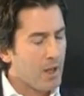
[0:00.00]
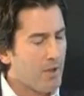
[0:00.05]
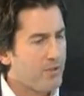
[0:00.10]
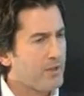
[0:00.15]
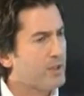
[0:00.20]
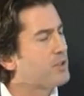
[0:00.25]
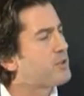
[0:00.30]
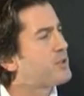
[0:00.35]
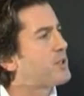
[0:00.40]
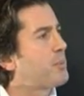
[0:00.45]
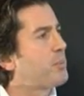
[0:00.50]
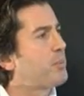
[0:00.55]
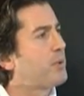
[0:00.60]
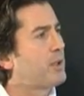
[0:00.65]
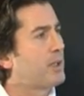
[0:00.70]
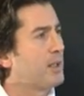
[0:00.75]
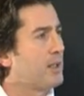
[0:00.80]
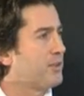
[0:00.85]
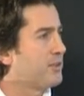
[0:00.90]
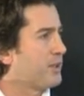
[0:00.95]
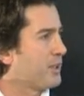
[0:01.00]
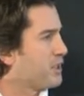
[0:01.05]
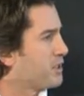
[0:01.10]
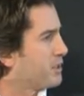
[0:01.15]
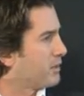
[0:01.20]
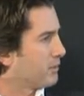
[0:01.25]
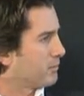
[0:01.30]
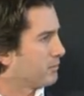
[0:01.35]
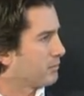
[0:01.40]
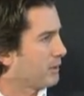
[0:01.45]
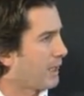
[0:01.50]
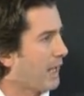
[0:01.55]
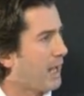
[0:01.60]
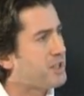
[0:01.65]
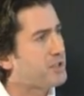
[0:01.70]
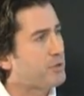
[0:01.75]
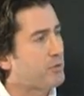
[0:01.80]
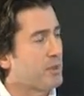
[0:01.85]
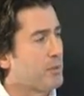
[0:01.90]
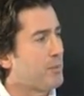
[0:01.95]
think also putting in decent
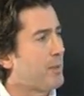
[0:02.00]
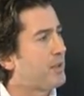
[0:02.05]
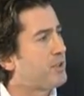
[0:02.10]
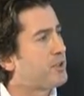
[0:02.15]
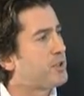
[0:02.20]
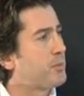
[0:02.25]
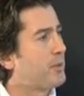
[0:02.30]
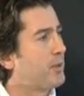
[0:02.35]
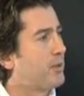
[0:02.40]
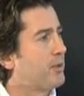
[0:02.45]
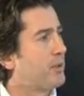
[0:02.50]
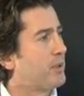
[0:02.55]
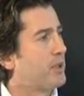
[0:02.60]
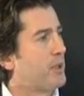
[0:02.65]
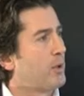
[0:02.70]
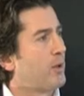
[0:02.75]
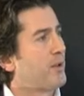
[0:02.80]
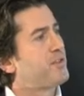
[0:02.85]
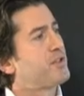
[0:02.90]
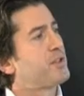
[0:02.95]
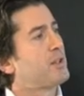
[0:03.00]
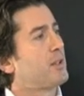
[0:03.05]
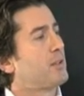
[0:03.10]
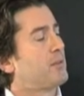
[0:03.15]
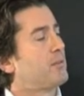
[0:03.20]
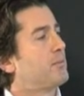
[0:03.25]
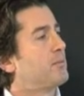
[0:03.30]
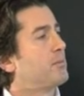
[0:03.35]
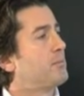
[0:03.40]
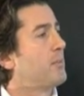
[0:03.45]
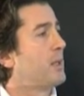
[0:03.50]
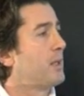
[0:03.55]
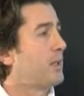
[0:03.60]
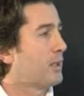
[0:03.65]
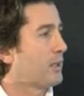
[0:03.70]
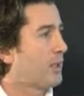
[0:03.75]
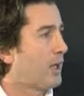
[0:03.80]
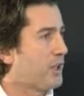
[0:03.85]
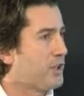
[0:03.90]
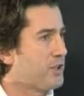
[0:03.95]
category management. I've seen many
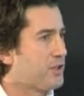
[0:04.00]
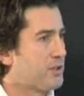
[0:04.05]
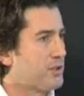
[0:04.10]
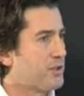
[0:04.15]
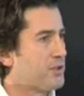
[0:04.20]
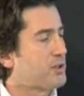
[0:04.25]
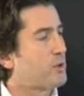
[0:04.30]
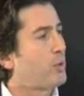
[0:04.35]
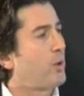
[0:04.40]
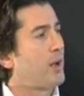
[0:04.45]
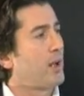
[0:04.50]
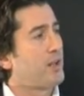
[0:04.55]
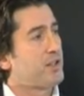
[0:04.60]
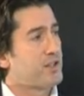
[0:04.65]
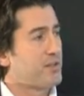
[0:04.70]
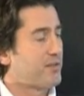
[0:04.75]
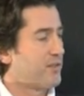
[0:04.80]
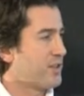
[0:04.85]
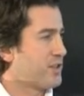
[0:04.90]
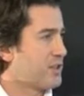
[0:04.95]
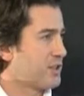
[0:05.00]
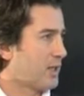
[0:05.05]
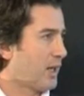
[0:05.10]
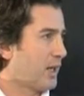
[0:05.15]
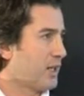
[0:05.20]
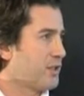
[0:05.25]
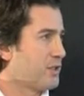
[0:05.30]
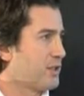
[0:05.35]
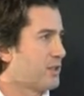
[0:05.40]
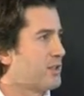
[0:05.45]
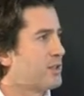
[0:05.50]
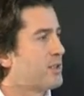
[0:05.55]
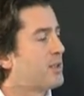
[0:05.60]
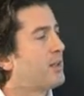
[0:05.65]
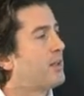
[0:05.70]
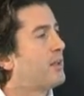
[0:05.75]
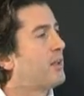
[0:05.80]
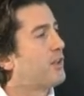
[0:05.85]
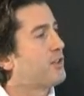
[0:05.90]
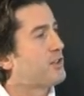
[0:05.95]
occasions quite unsophisticated
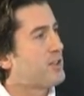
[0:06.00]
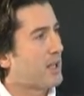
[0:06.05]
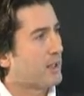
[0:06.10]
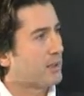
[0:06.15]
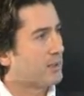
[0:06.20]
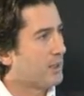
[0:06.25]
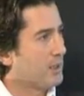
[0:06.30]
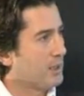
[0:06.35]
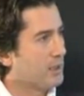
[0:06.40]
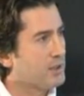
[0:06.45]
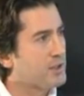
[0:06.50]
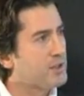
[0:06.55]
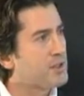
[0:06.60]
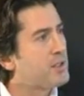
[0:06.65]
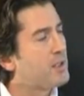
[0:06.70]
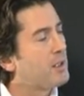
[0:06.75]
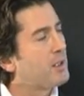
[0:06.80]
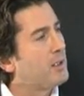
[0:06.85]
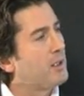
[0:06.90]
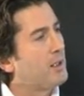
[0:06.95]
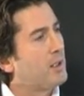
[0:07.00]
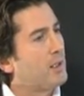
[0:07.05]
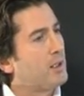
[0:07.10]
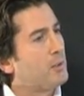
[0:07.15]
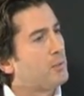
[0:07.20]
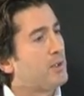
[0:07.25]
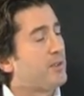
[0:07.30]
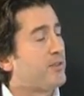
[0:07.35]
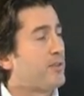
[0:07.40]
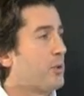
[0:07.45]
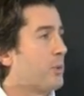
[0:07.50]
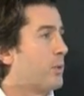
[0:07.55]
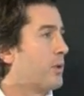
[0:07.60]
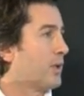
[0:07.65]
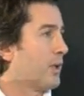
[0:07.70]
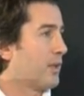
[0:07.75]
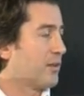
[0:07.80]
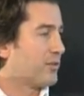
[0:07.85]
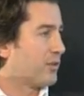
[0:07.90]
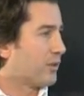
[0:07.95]
techniques. If you're
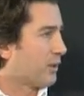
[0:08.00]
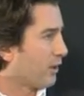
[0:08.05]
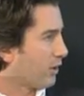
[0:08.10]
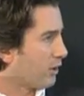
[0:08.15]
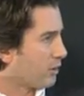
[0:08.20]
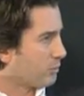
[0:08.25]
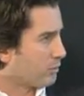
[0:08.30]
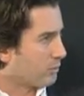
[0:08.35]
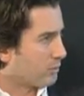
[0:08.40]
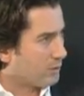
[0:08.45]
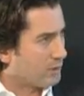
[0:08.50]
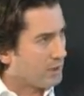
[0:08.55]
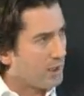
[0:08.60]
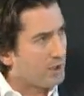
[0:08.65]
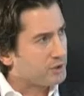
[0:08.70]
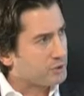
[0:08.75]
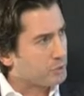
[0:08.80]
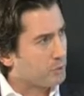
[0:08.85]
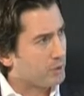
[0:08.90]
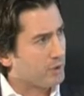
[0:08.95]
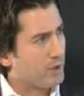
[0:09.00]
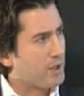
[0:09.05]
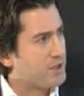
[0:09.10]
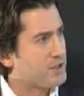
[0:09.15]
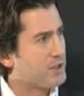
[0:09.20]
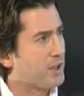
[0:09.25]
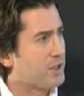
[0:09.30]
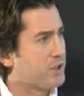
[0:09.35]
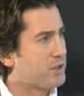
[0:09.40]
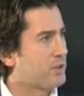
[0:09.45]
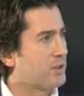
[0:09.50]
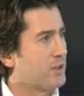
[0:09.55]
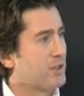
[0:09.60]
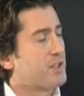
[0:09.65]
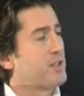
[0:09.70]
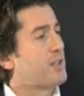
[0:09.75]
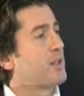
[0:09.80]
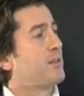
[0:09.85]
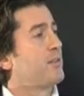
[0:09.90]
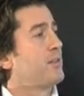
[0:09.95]
working for a global or a large organisation, you
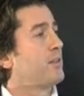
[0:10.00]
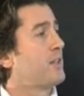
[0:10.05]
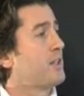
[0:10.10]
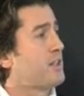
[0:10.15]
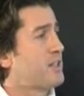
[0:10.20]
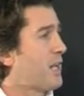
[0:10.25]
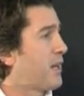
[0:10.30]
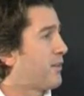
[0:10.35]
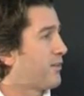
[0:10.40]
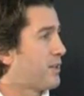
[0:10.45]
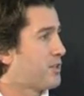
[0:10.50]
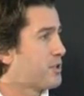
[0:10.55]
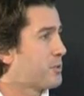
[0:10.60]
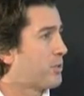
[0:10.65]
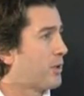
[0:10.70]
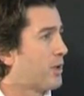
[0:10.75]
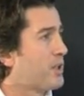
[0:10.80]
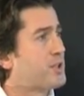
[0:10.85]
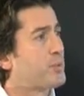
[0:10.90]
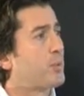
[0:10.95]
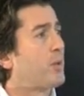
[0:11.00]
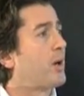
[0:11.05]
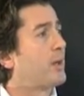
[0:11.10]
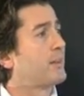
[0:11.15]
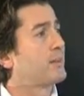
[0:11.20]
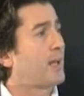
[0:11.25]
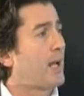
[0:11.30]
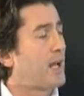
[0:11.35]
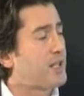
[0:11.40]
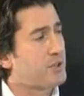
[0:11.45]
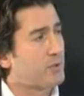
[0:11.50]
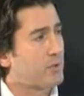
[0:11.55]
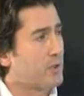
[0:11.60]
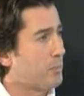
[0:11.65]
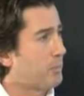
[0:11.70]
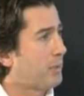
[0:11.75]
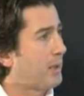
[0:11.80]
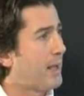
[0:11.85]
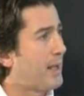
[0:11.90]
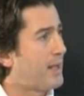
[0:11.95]
need to have enterprise-wide category
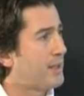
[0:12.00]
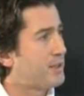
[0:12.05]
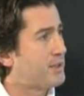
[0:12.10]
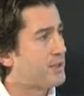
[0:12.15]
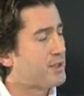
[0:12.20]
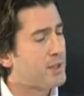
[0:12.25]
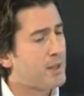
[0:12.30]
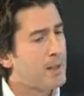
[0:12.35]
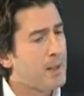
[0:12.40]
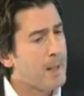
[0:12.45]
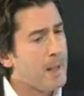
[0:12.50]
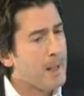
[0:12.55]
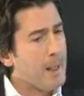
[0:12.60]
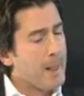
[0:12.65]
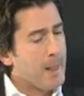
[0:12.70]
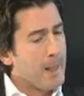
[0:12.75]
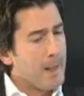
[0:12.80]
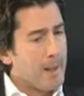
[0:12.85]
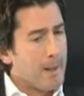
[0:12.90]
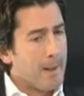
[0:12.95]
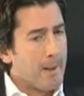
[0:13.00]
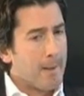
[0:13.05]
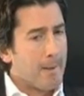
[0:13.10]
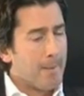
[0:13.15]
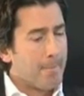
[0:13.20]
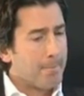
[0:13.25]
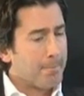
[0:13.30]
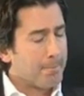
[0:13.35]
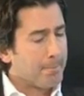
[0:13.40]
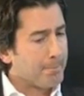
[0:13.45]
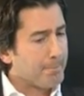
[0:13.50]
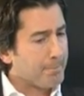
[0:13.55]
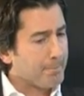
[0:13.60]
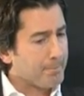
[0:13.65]
plans. Sure.